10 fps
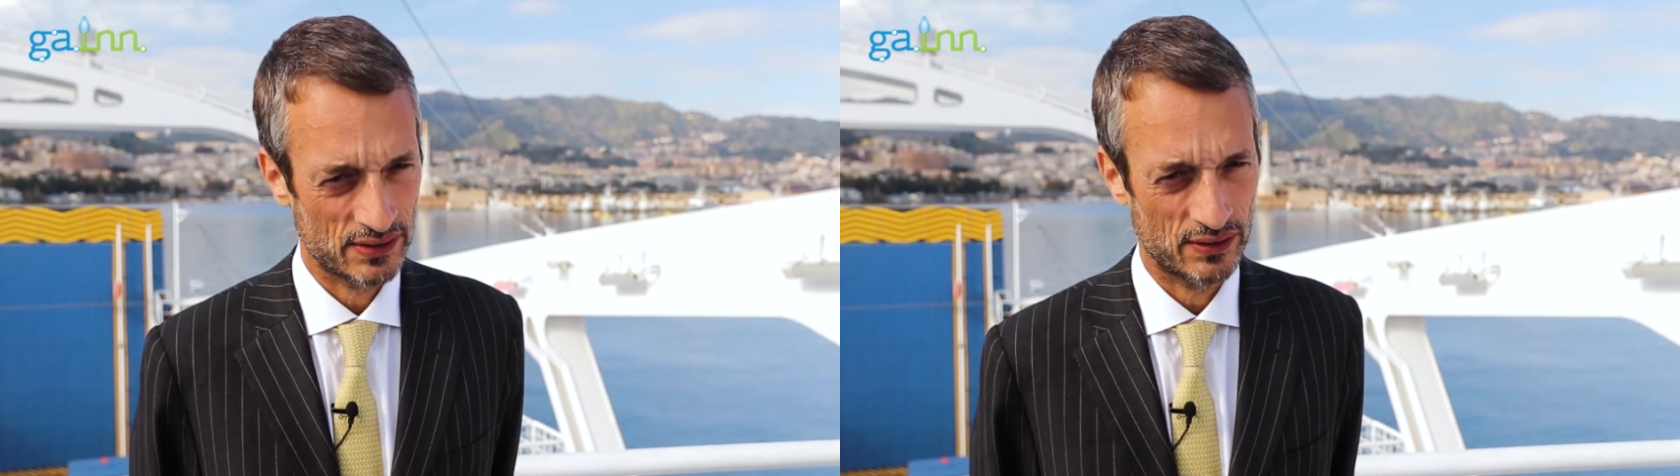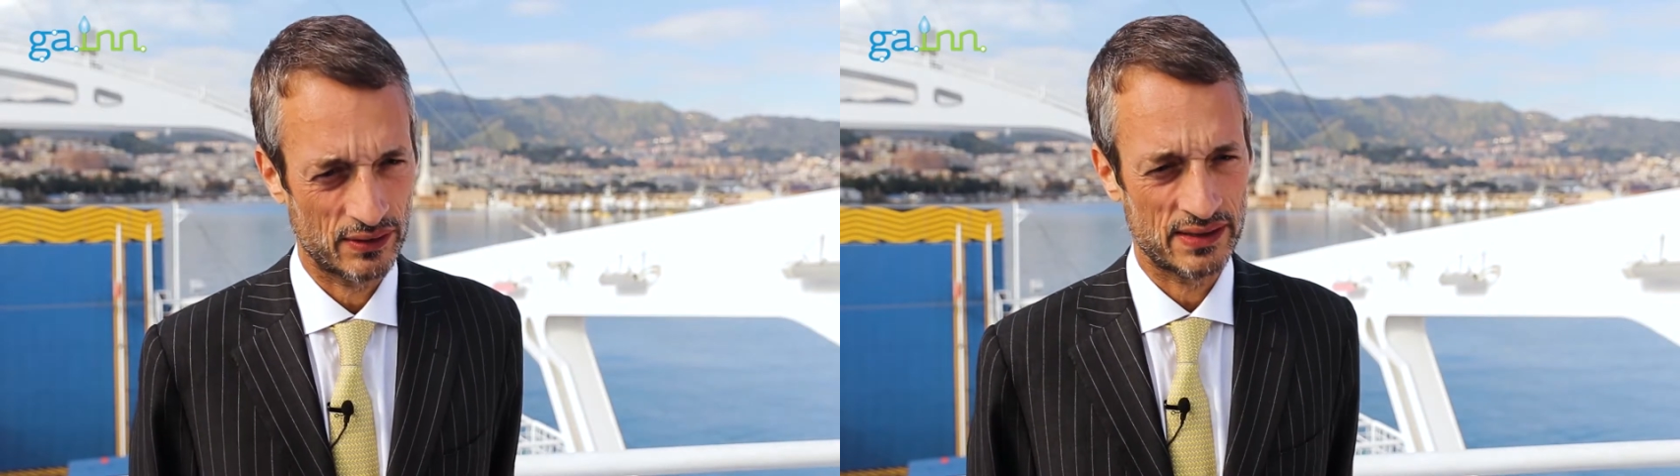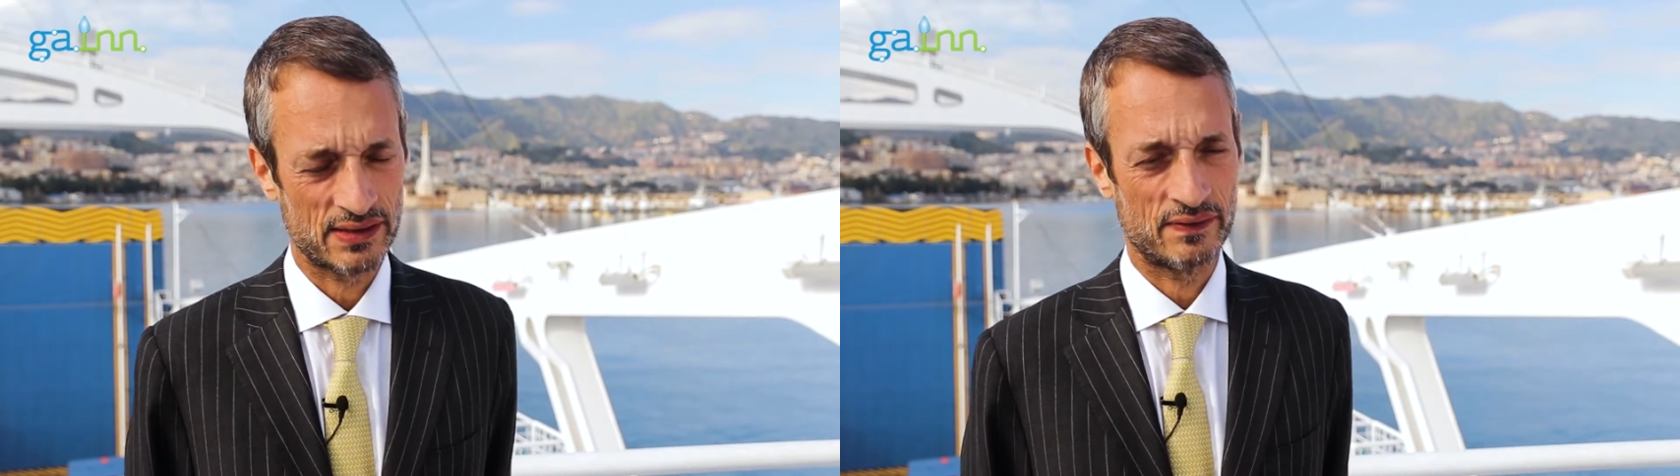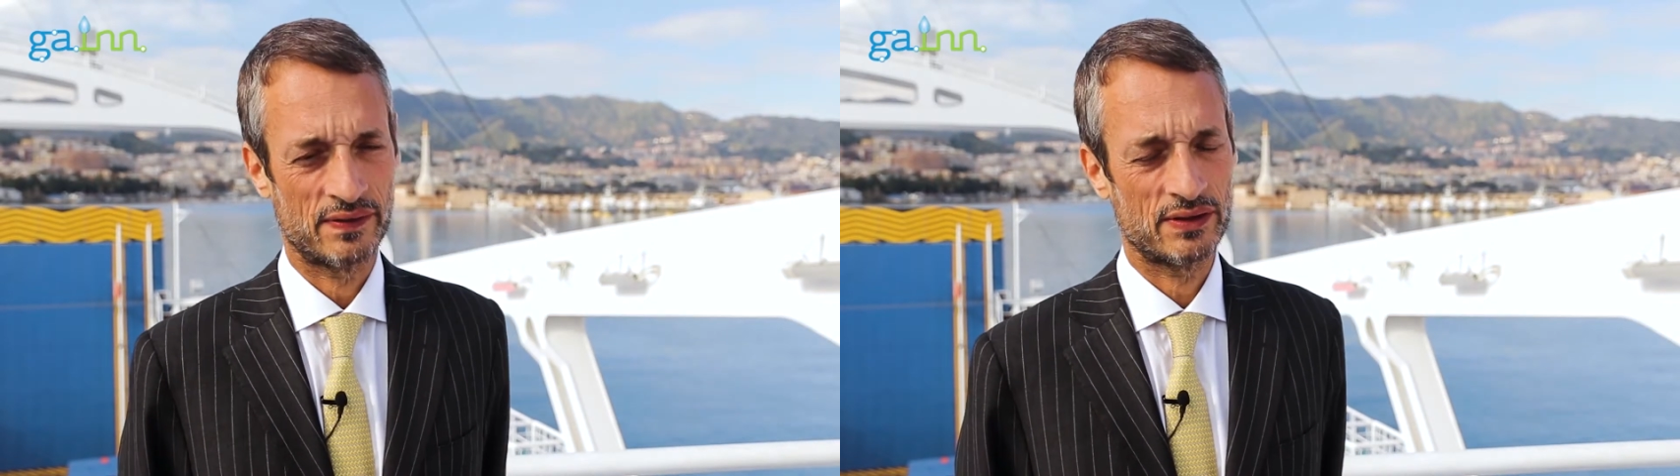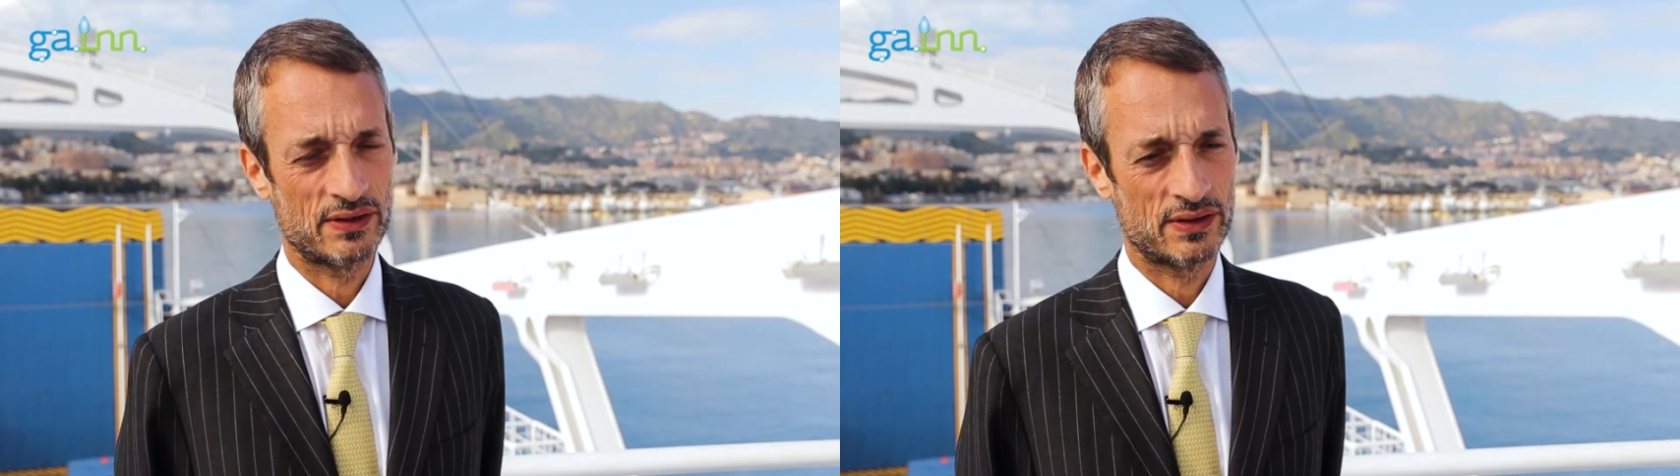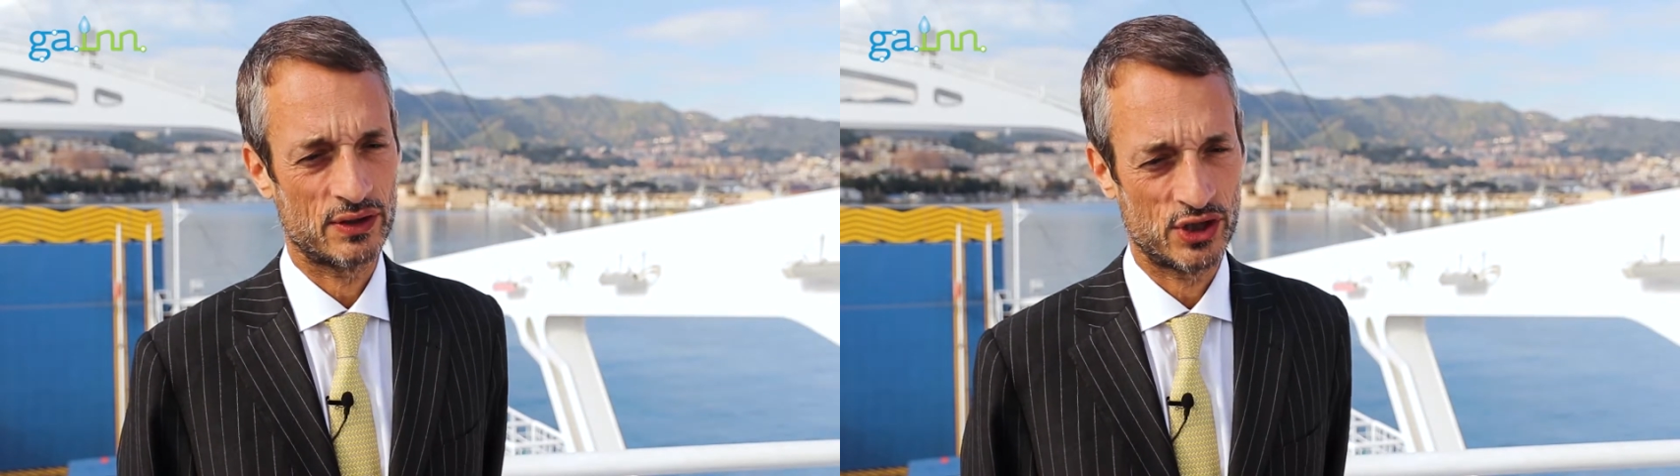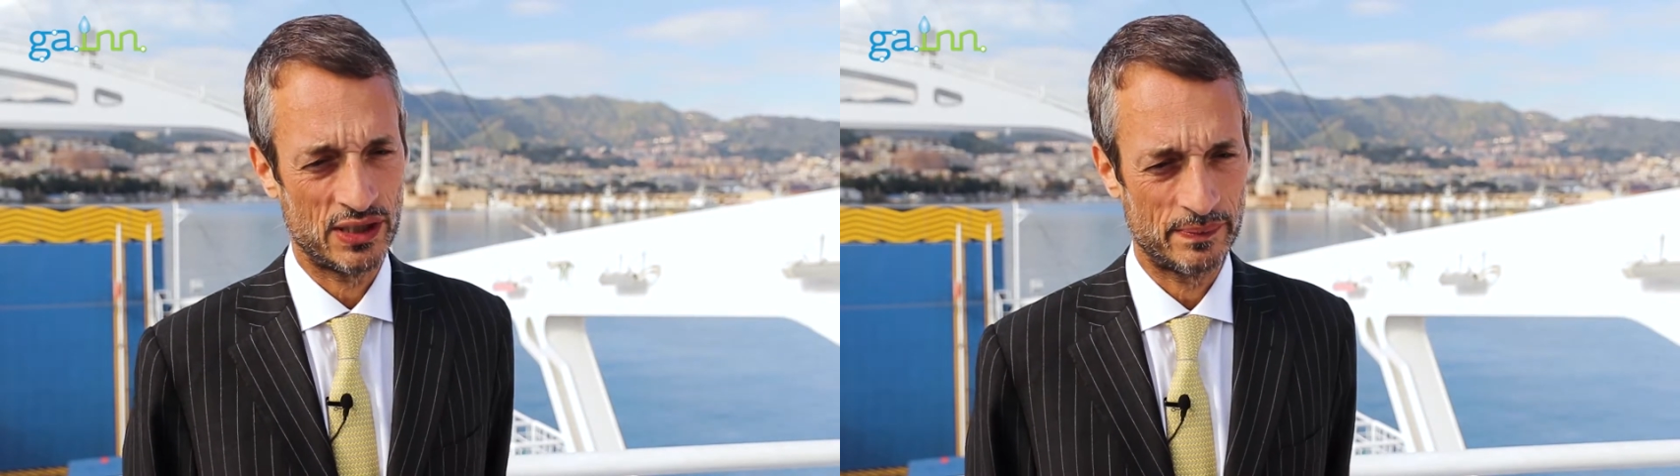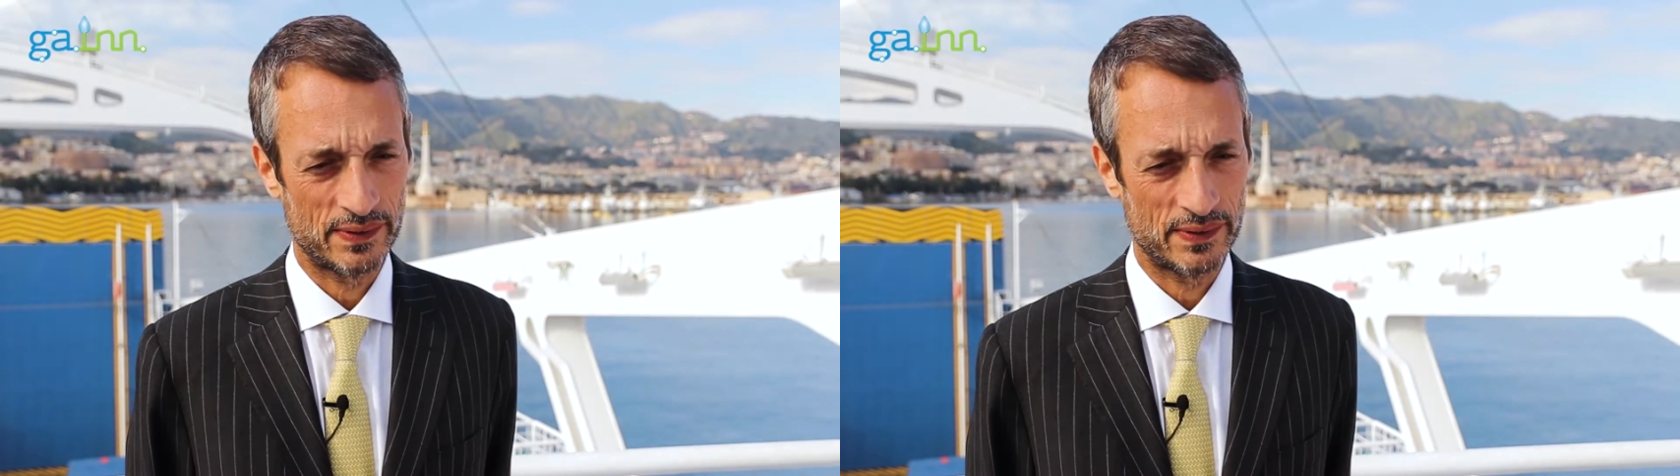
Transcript: So it's the first ship